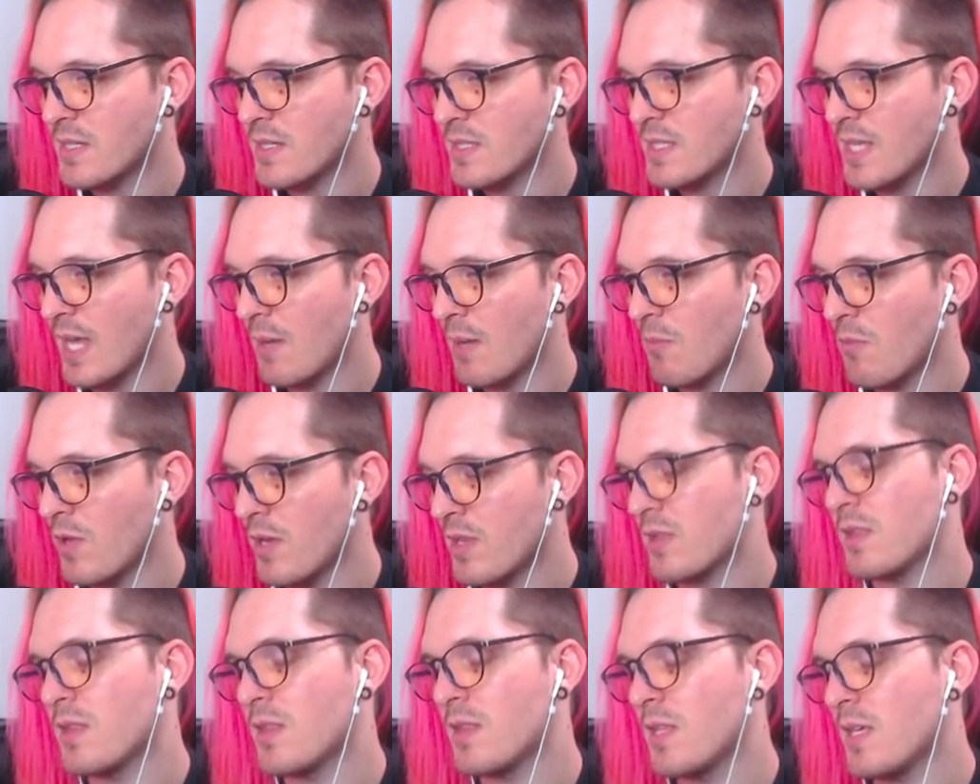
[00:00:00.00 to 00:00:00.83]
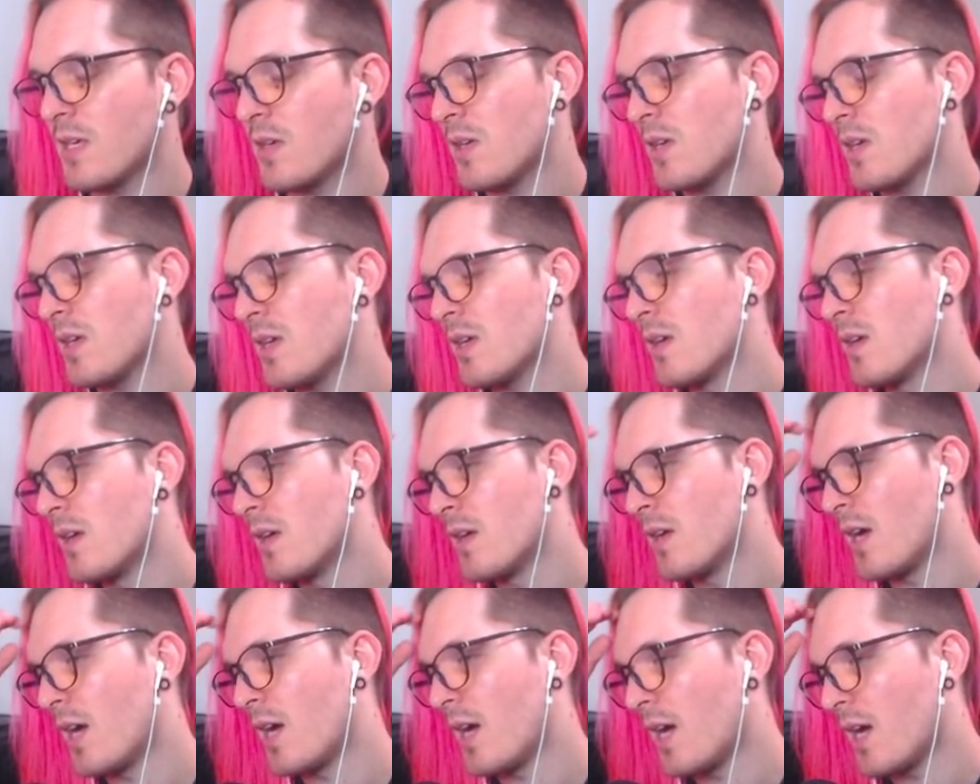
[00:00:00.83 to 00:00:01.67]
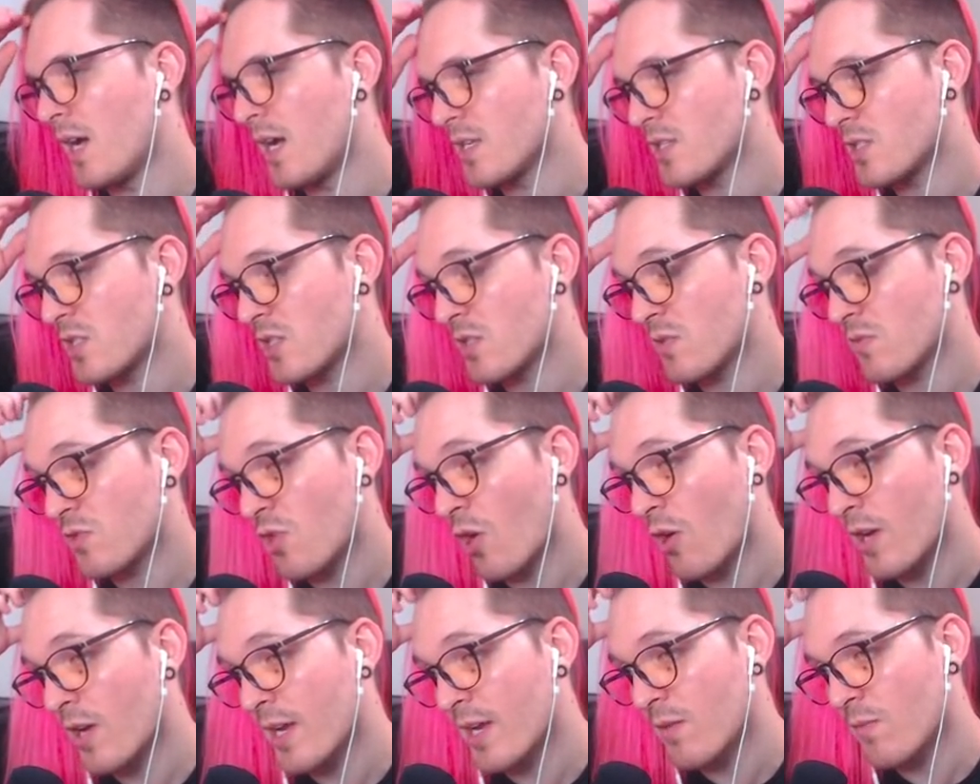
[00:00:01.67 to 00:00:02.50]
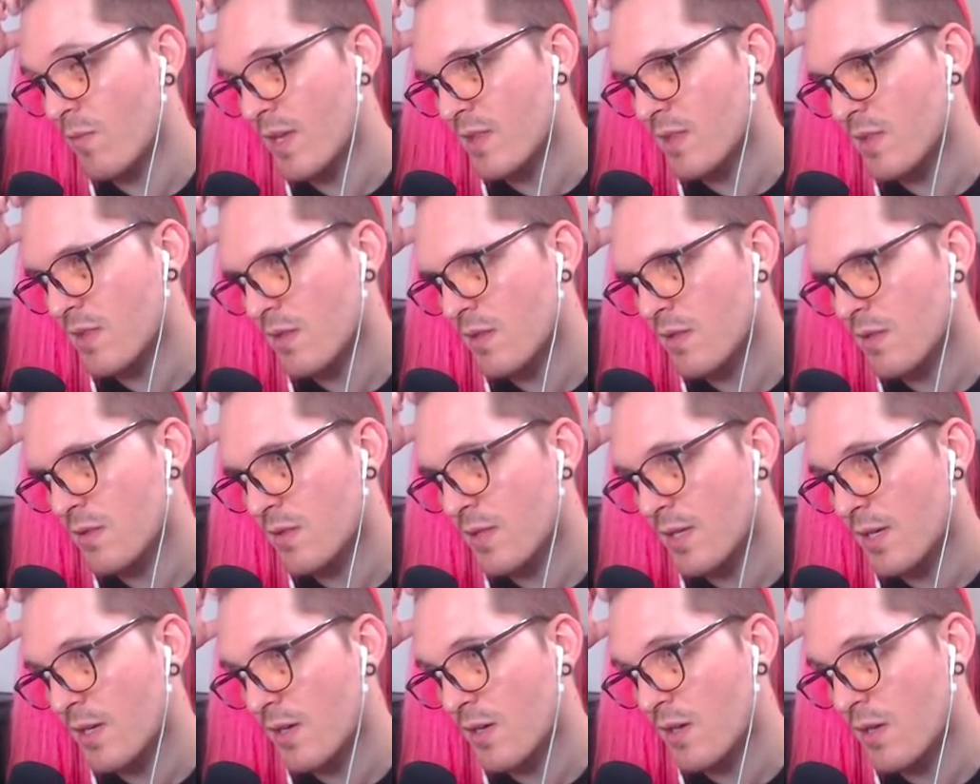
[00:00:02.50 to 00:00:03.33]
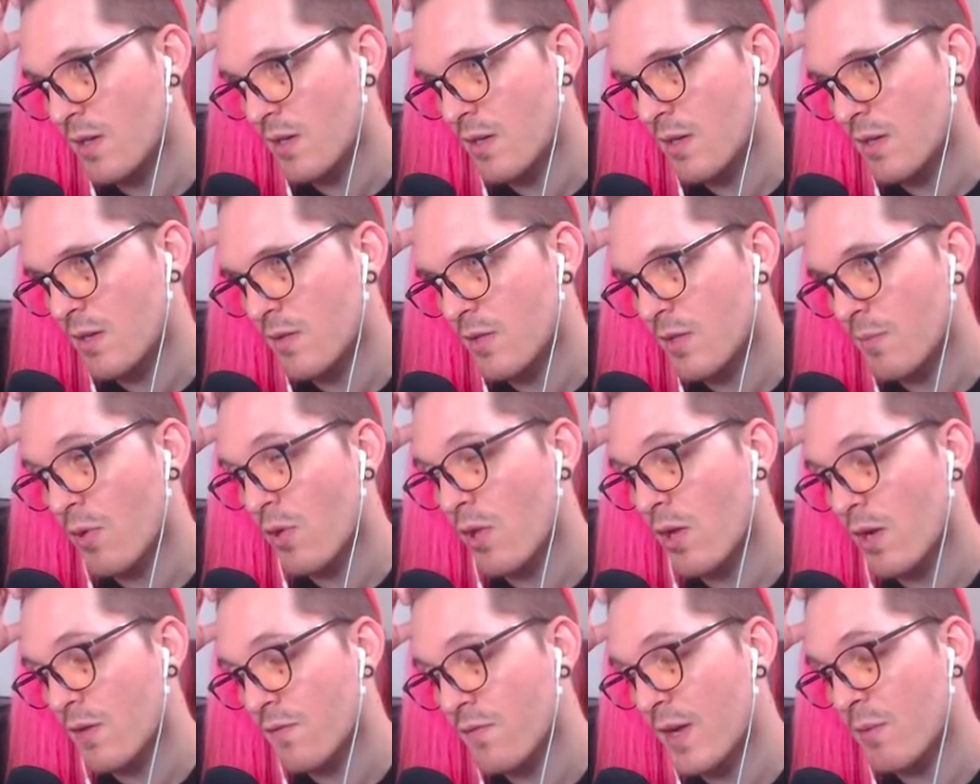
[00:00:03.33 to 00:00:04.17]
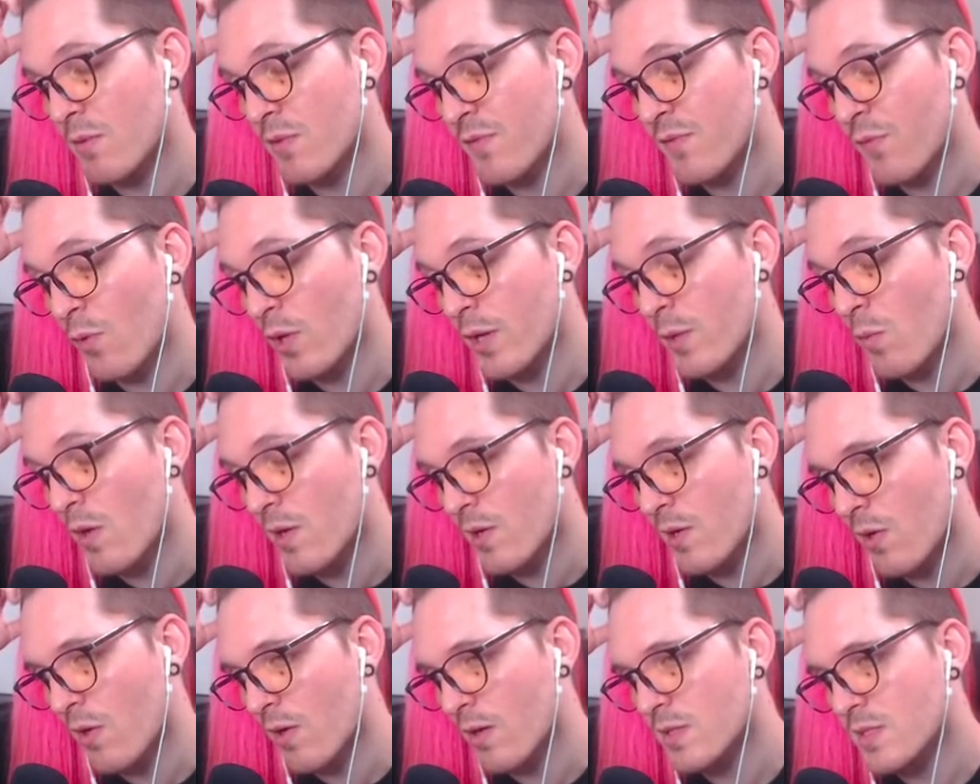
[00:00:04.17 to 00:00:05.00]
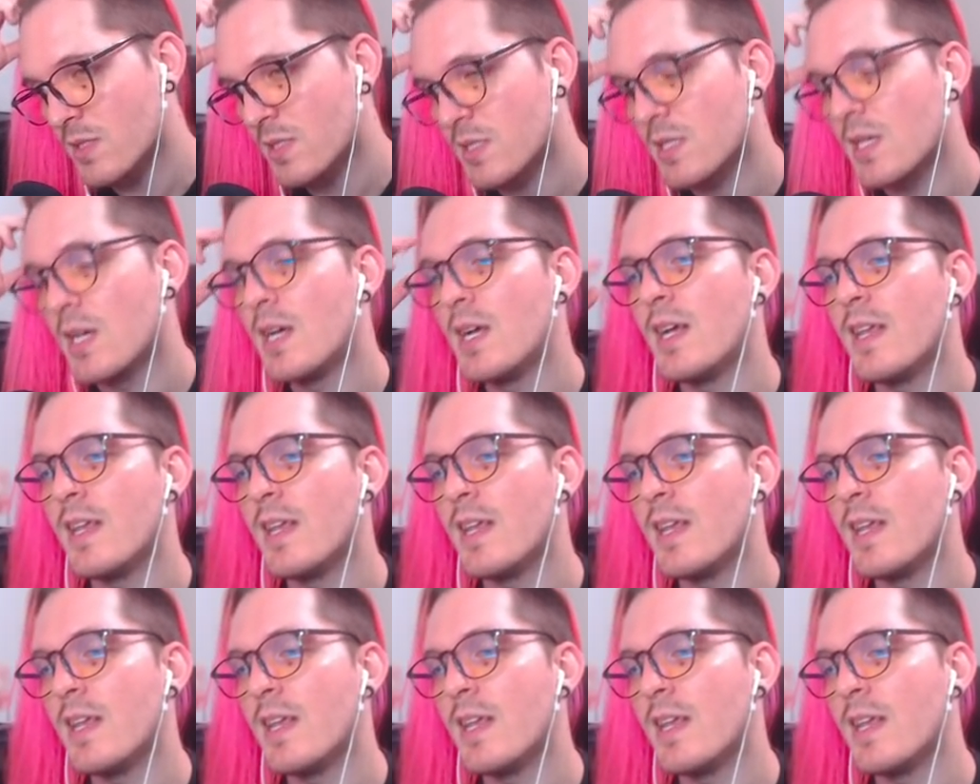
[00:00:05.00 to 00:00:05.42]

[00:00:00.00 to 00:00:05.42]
Same with the starting with the prologue fight with 41 hearts.